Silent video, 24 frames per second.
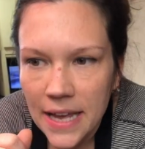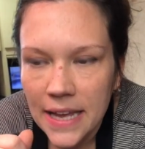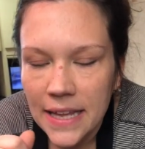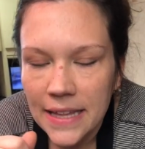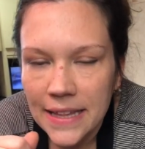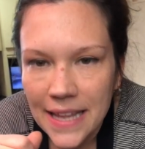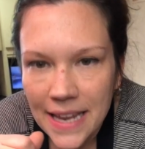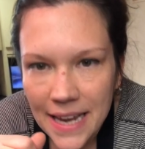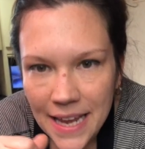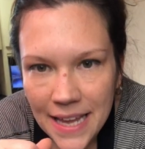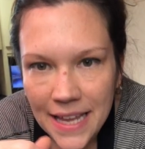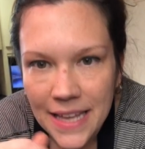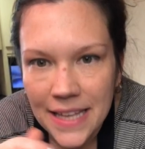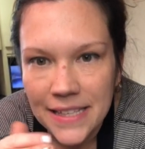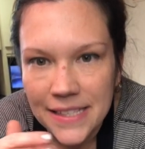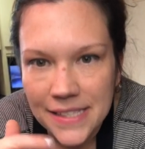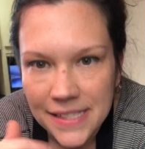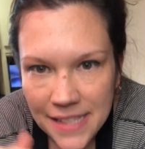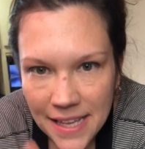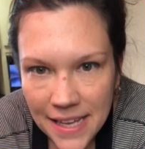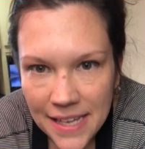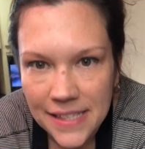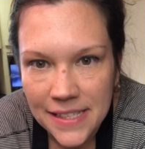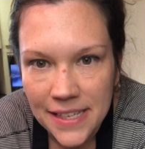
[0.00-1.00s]
Then I can
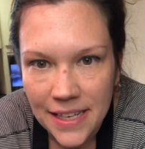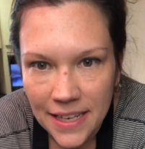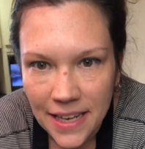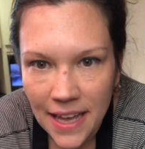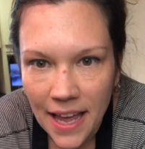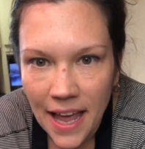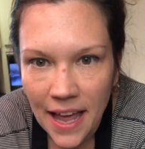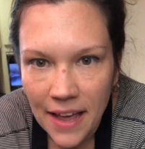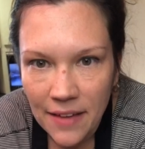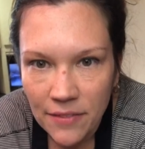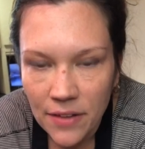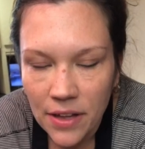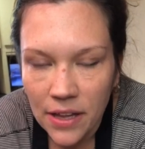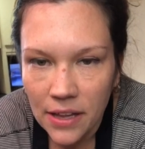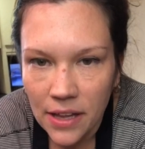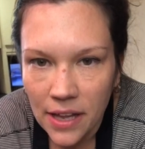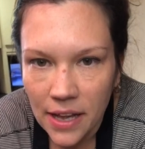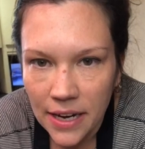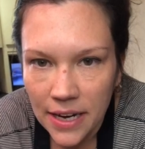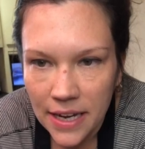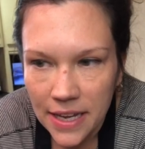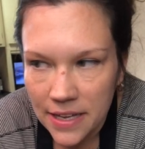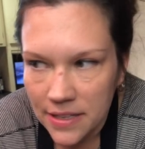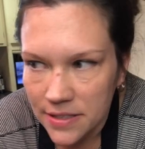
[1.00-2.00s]
slice it in half a
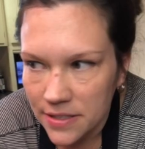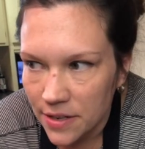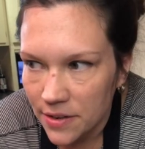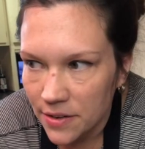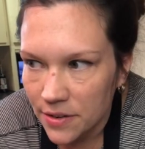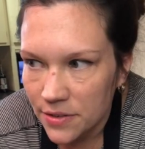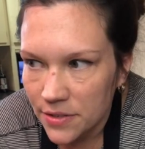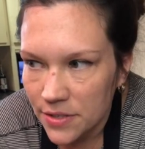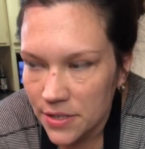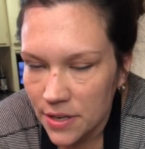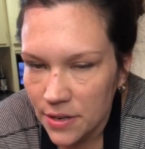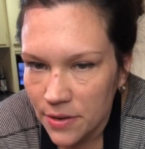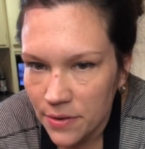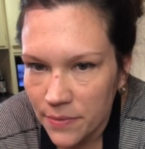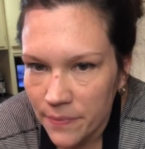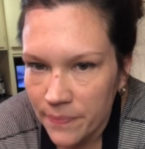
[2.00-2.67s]
lot easier. So